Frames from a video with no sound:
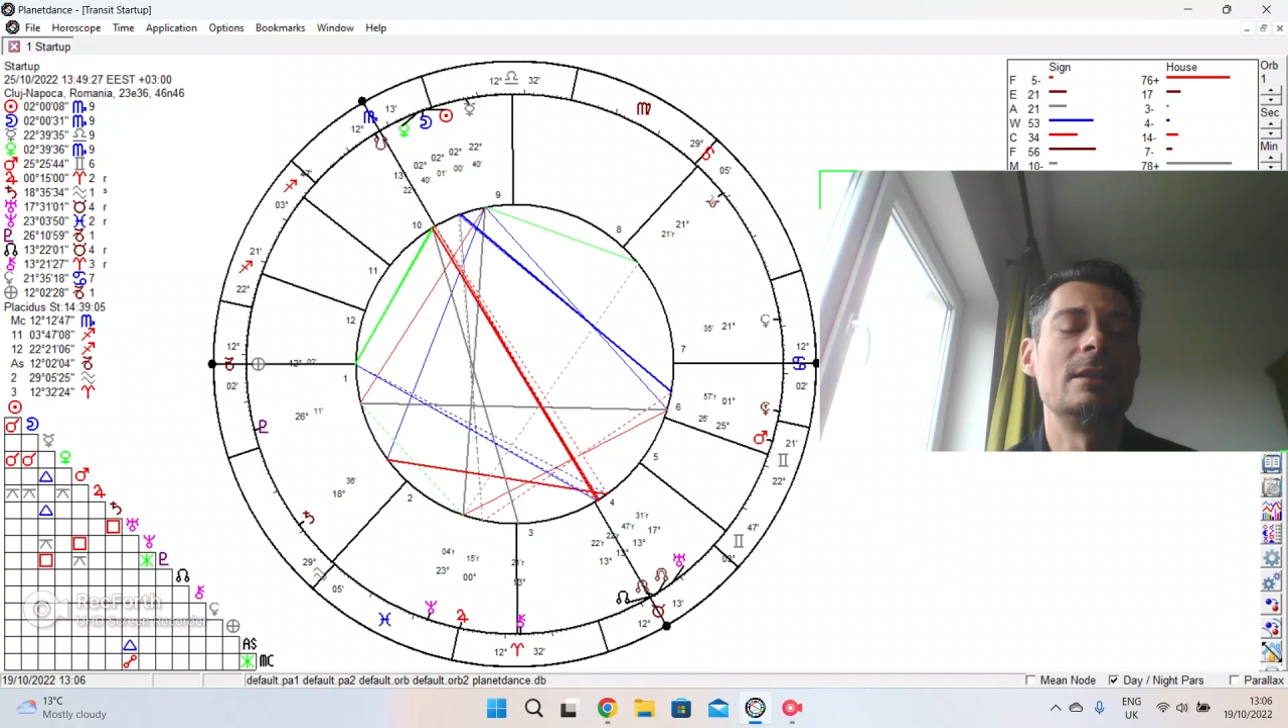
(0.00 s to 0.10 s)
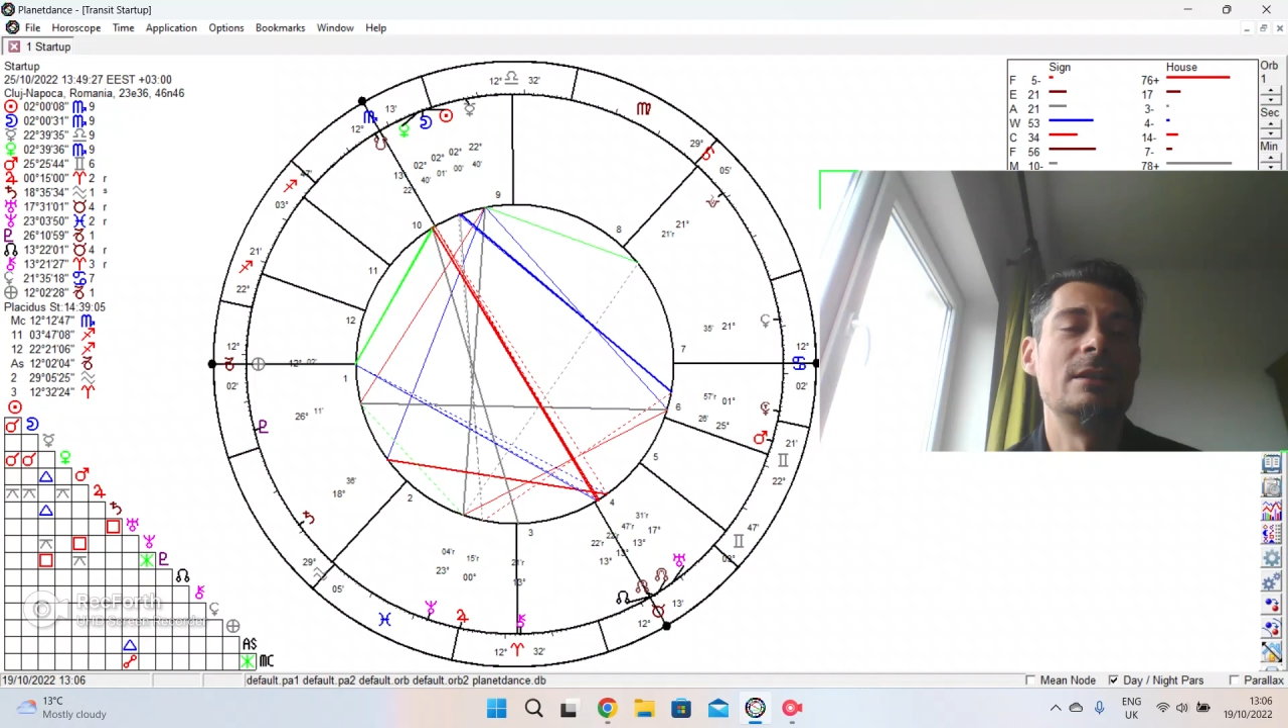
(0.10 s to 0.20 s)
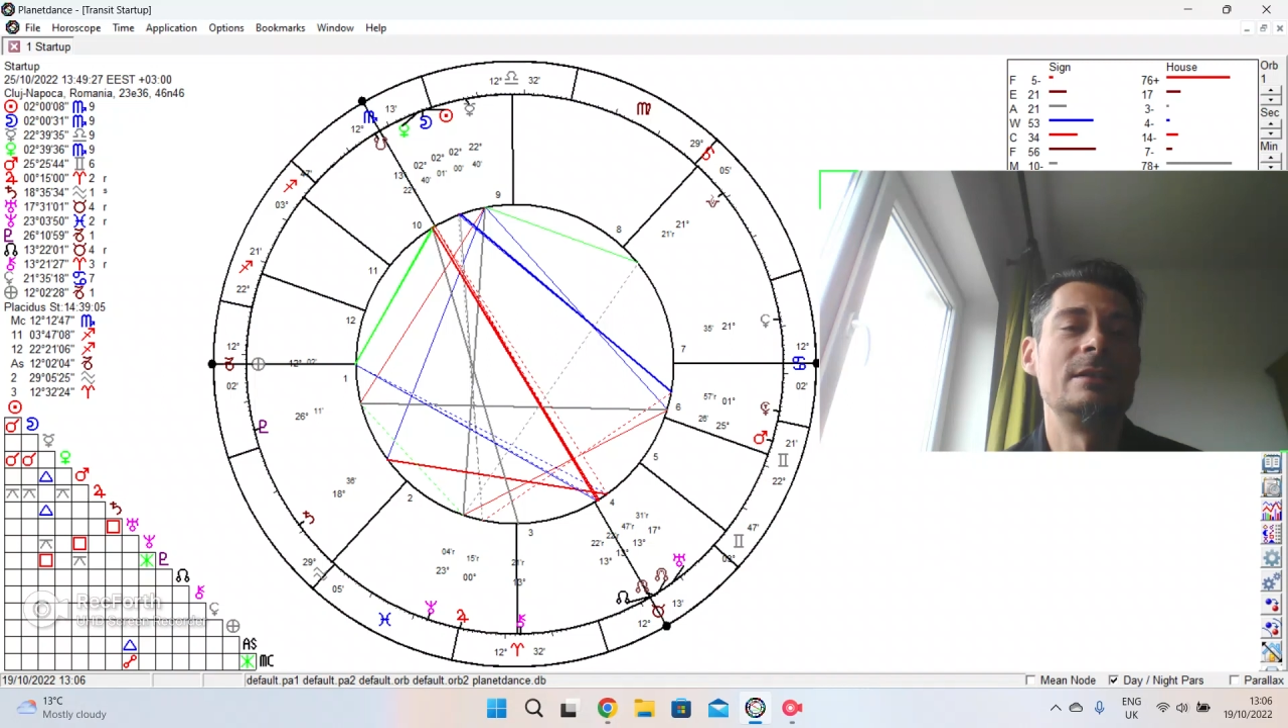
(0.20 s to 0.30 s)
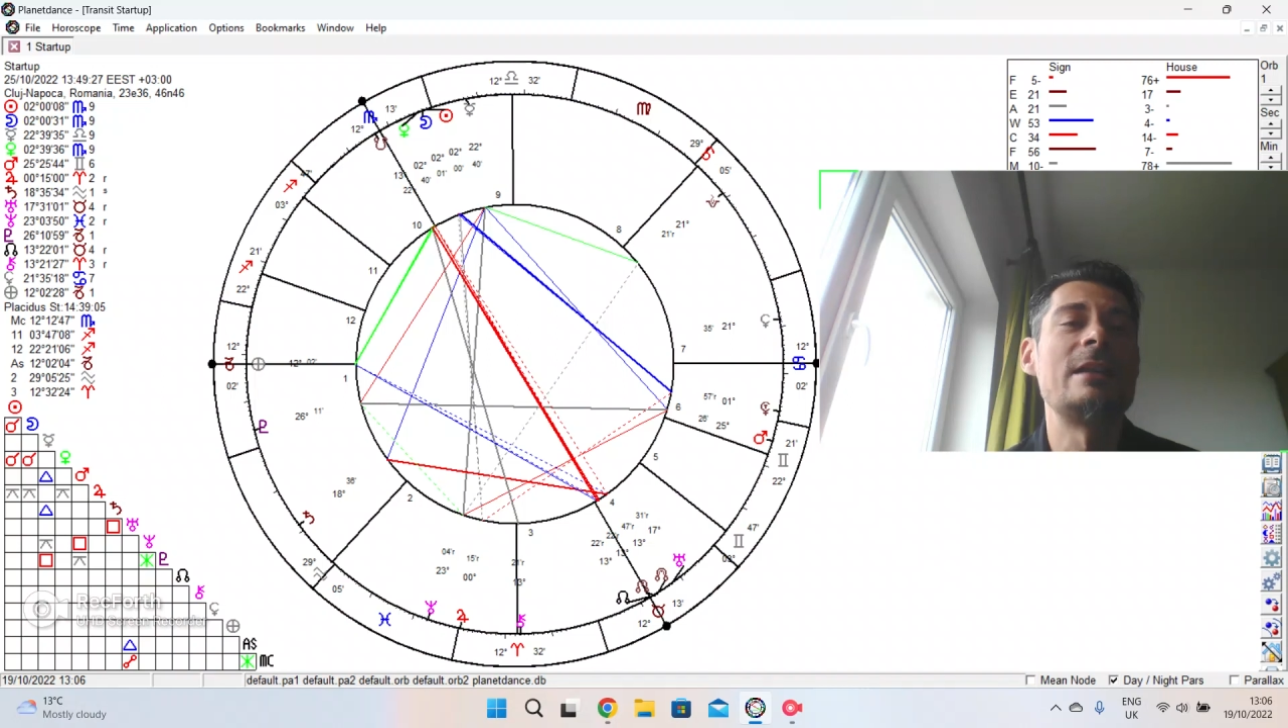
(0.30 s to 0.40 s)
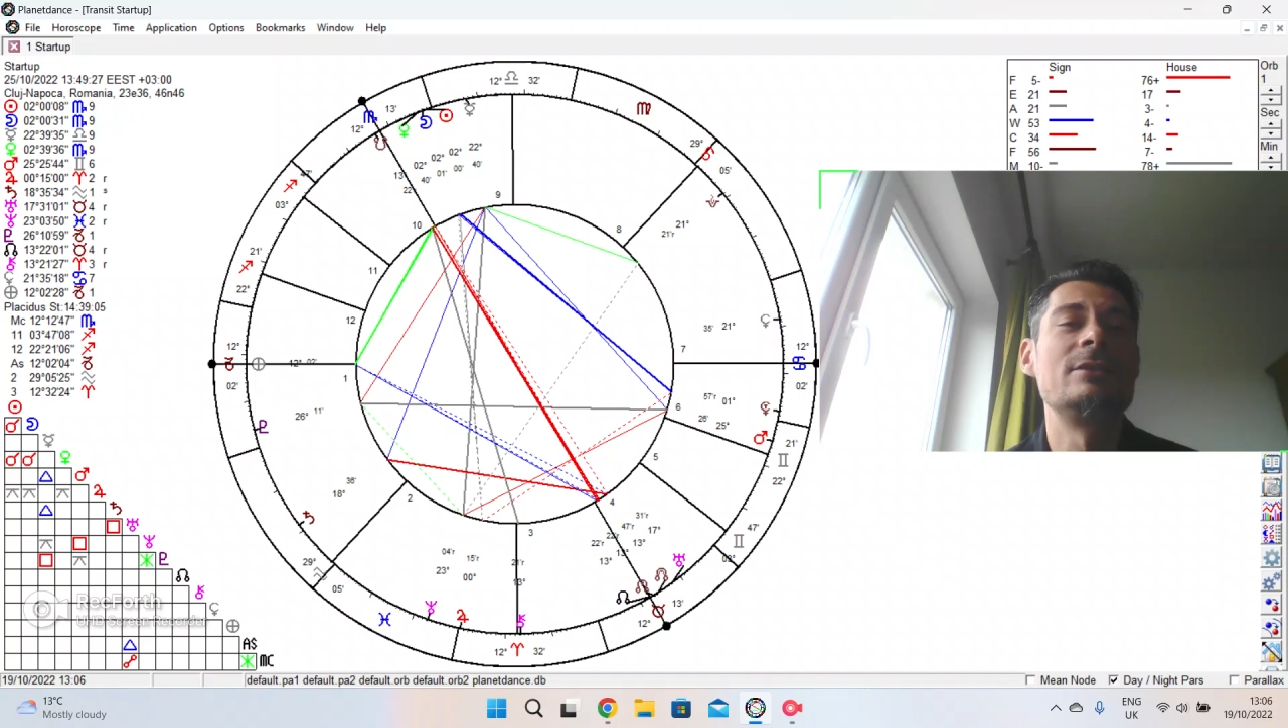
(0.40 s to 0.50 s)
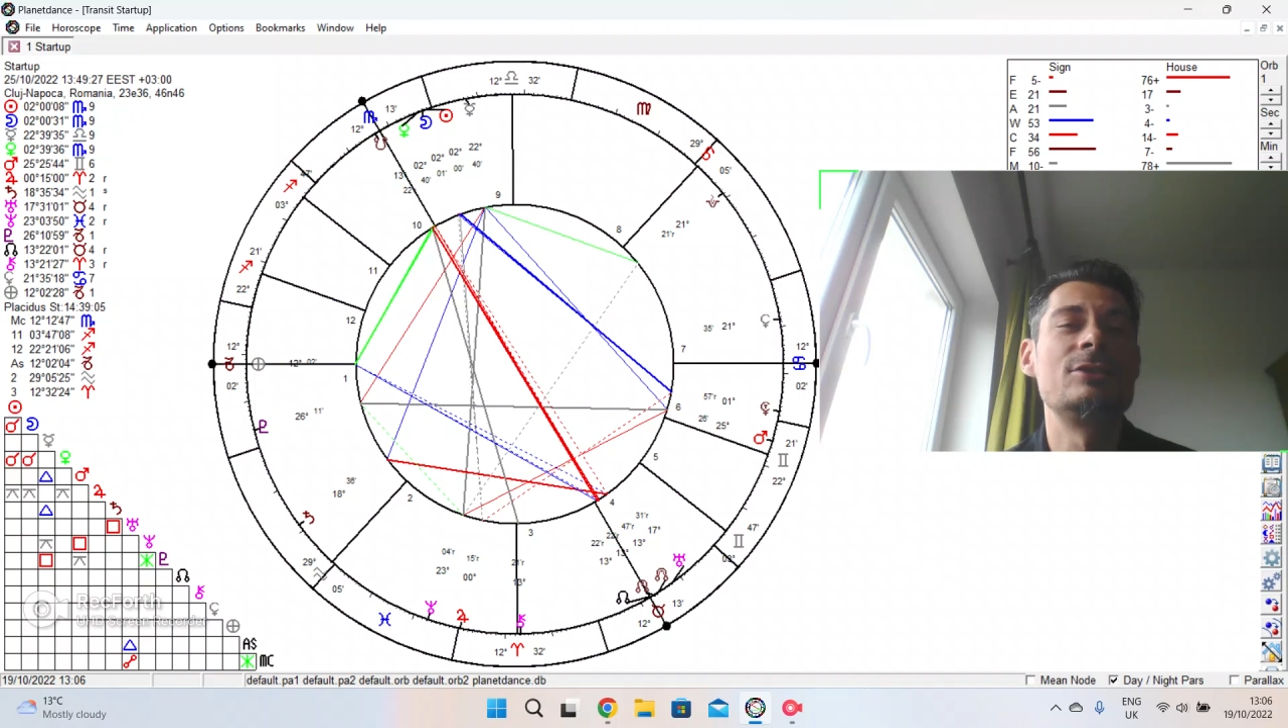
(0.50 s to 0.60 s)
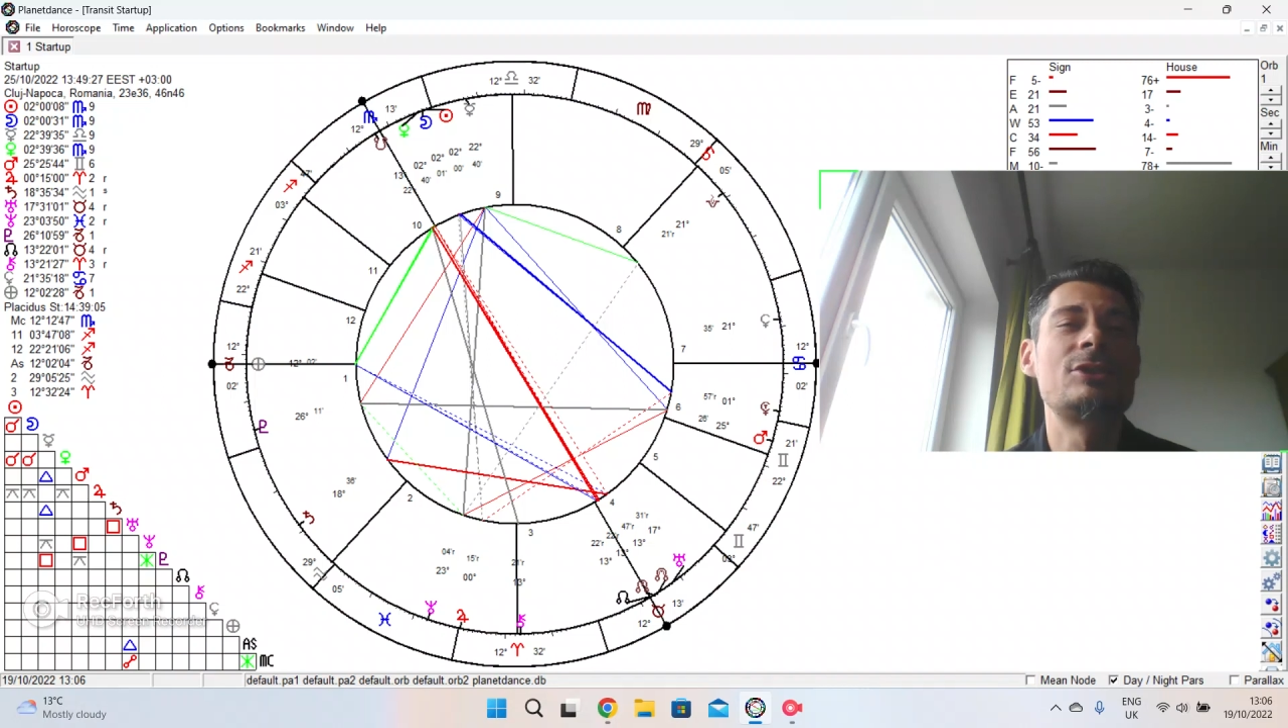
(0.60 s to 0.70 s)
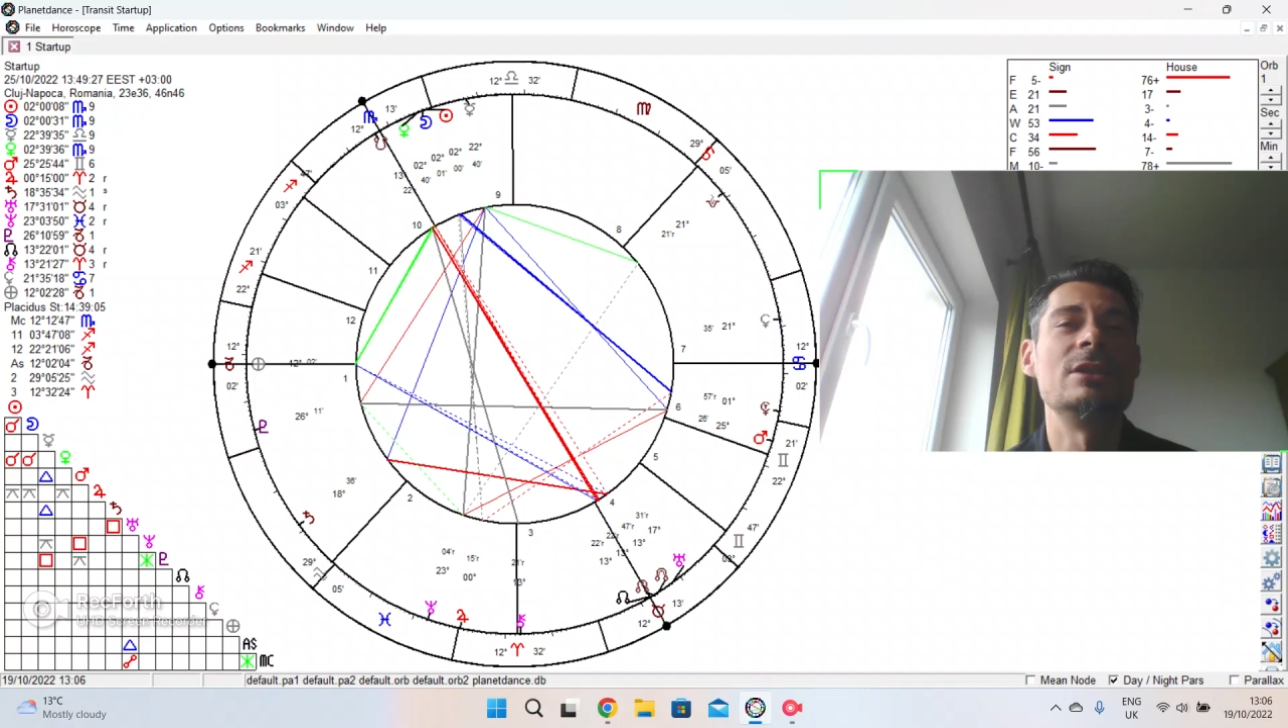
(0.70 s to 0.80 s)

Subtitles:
but this